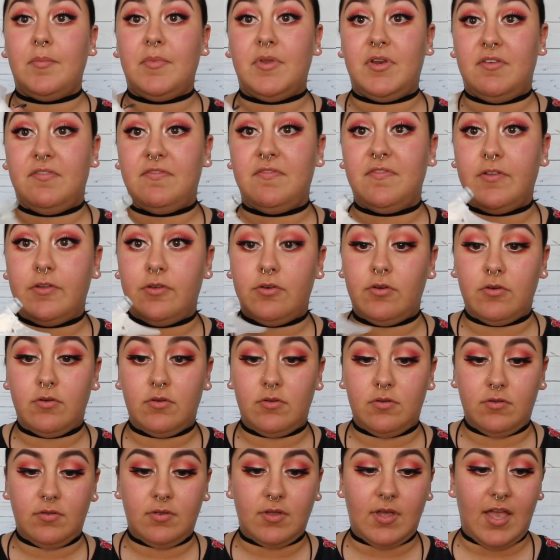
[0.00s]
gonna fill,
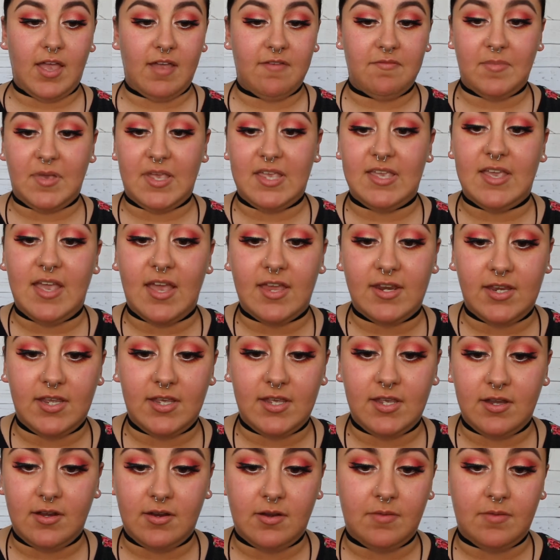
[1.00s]
I have my Yeti here.